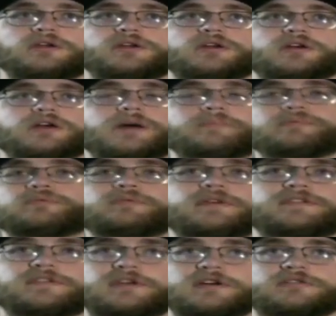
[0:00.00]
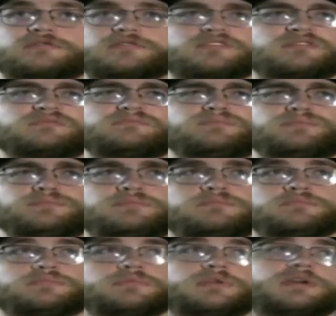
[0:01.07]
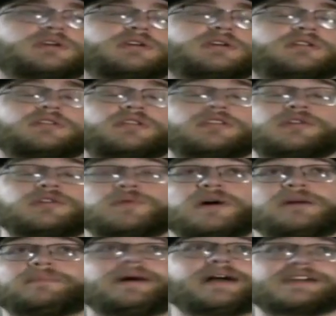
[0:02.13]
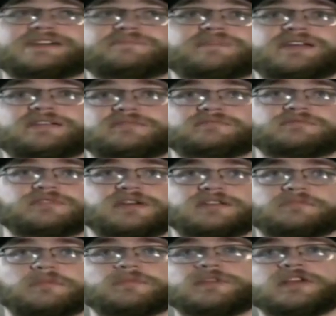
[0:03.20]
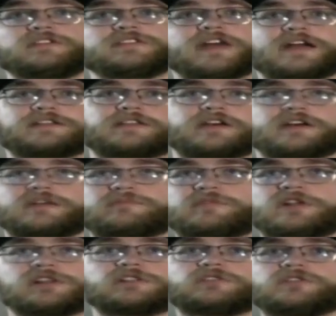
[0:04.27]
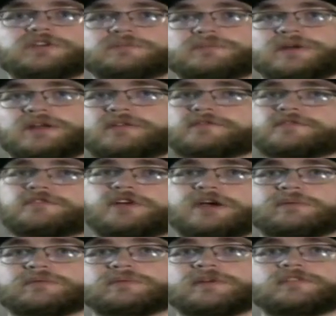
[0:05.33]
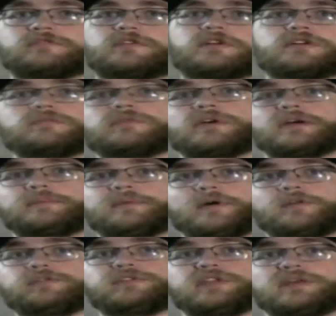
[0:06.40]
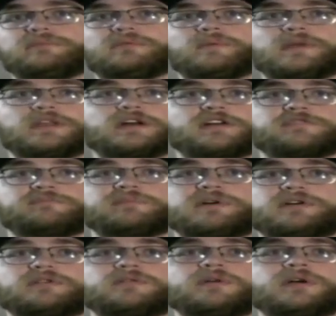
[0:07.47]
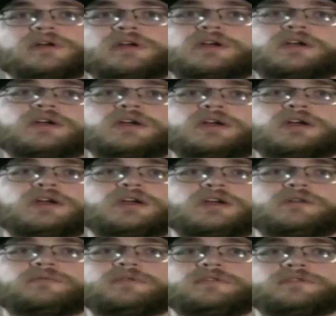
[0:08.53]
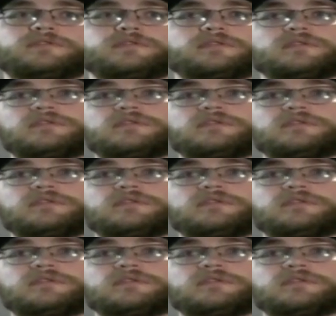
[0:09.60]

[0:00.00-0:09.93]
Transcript: a couple weeks ago, or uh, a little while back. I mean, I don't remember the exact time. You'd have to look at my Instagram or my Twitter where I posted it. But we lost Bo. It was